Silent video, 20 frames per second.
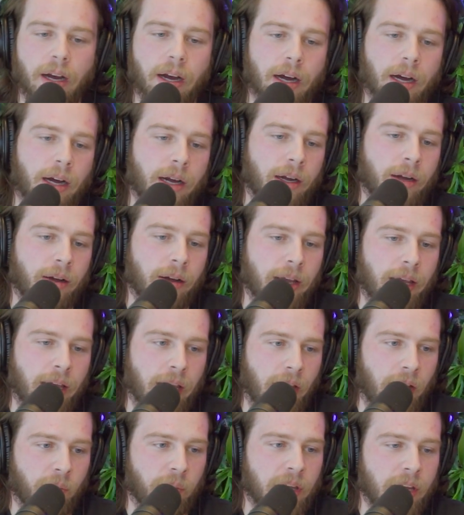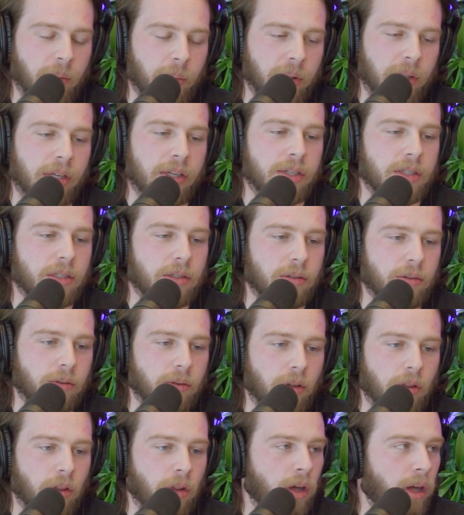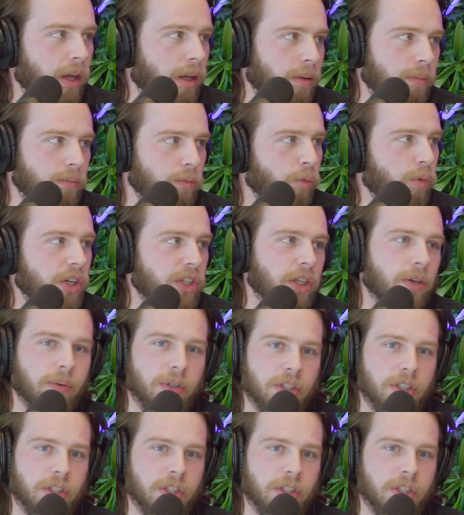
and we had released the widget,